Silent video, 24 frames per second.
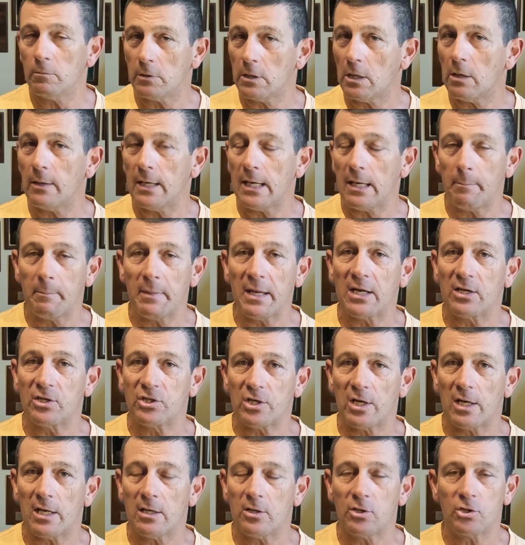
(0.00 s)
they'll eat a big
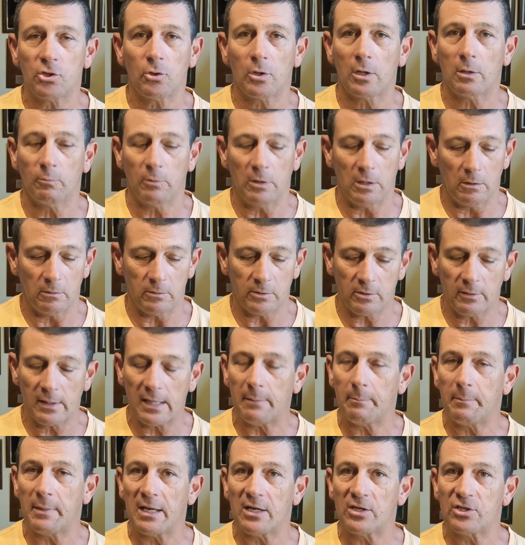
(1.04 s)
jig, sure they will. They'll eat
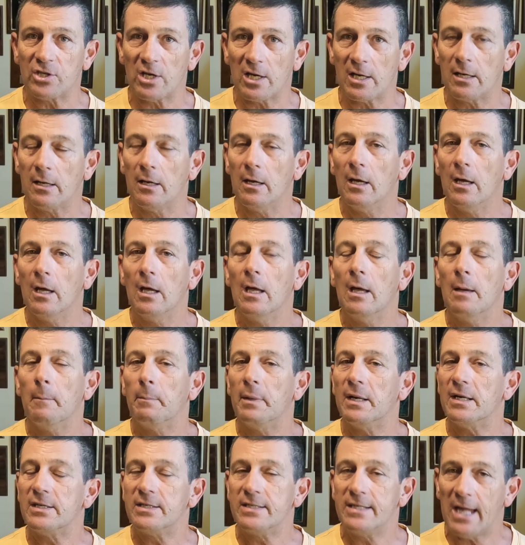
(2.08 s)
a big jig,
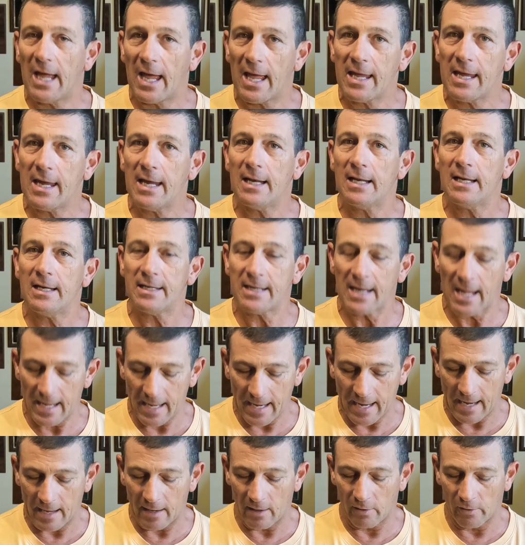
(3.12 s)
but day in and
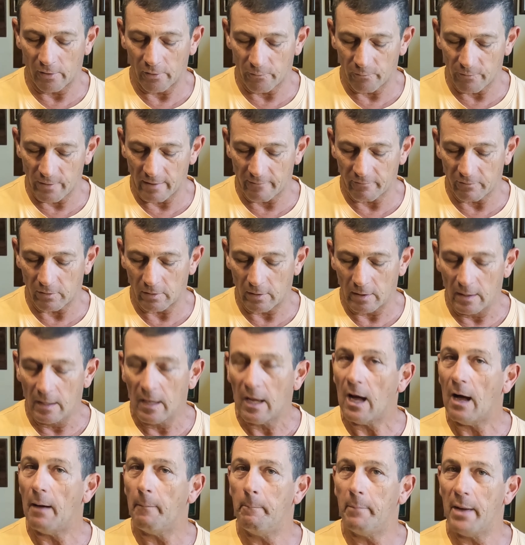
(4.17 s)
day out on a river,
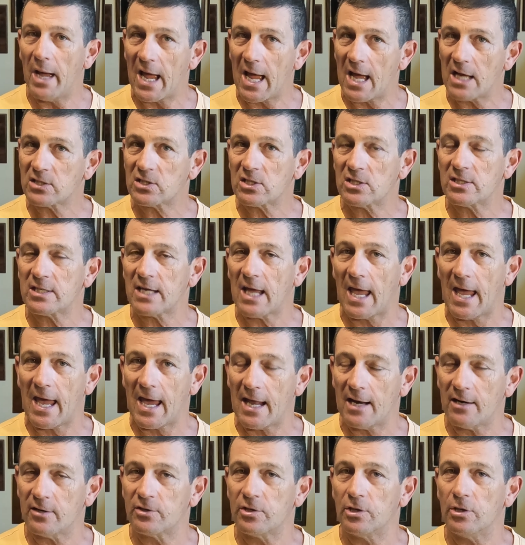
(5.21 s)
a bass's
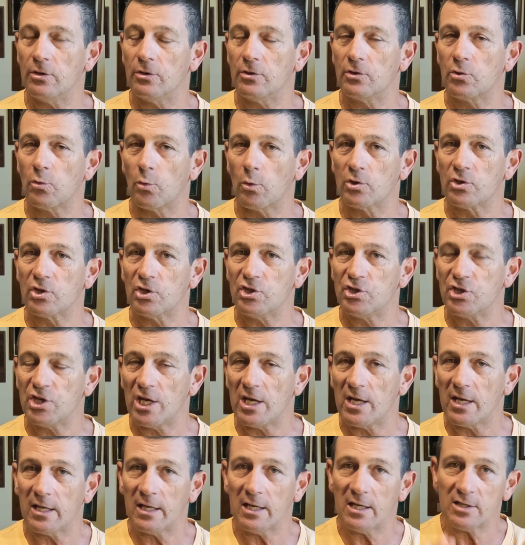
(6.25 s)
attitude towards a
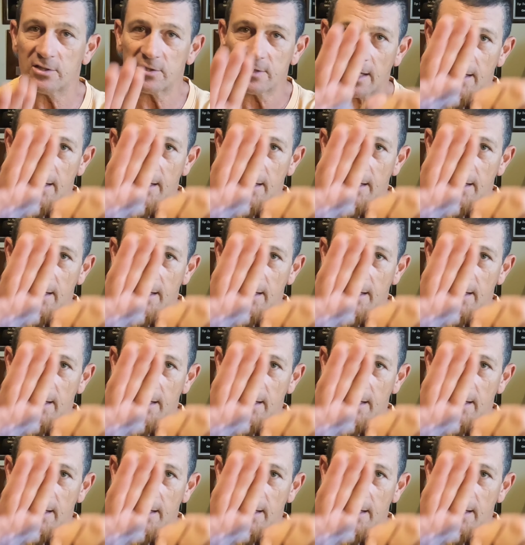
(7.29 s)
jig is